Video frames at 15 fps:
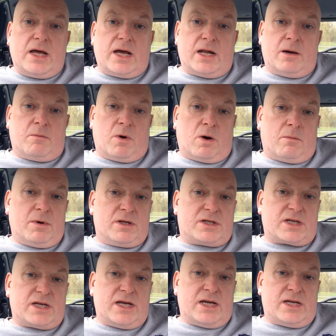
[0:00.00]
in a
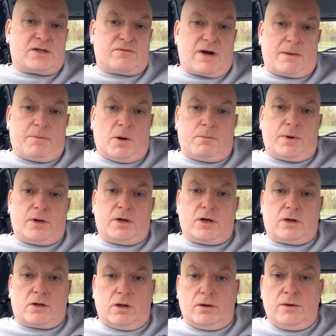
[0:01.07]
moment is wrap up and
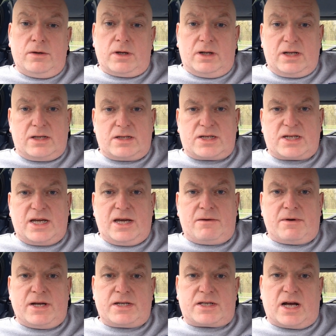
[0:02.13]
conclude a little
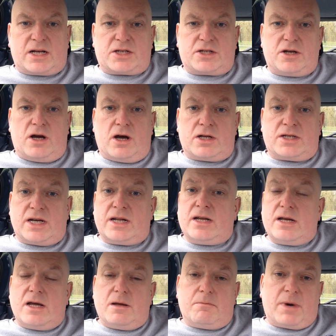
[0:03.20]
series that I started
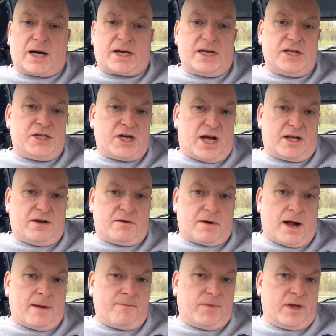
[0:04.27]
back in
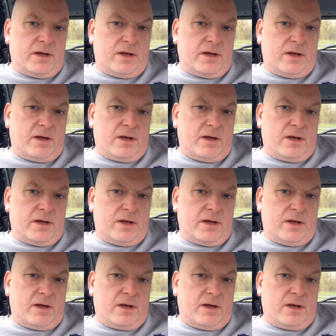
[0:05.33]
January.